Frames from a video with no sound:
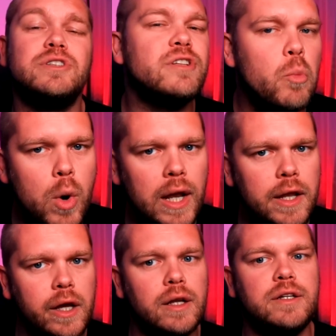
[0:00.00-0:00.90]
it's done well in
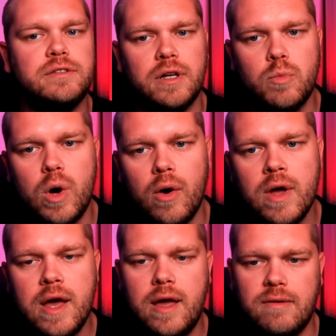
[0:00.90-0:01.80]
England, it's done well
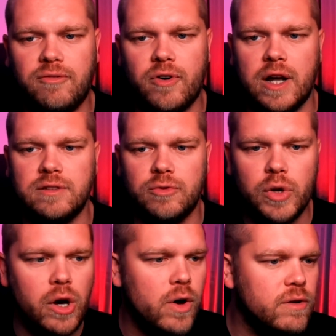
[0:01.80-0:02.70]
in France. If
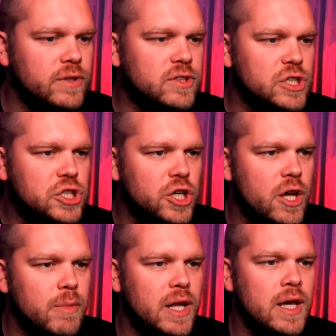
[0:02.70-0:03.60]
we go over to
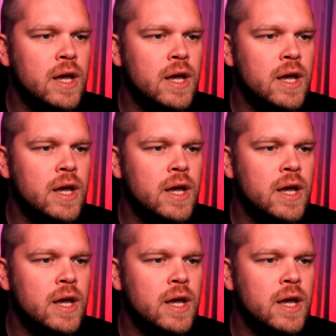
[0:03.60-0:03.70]
Germany,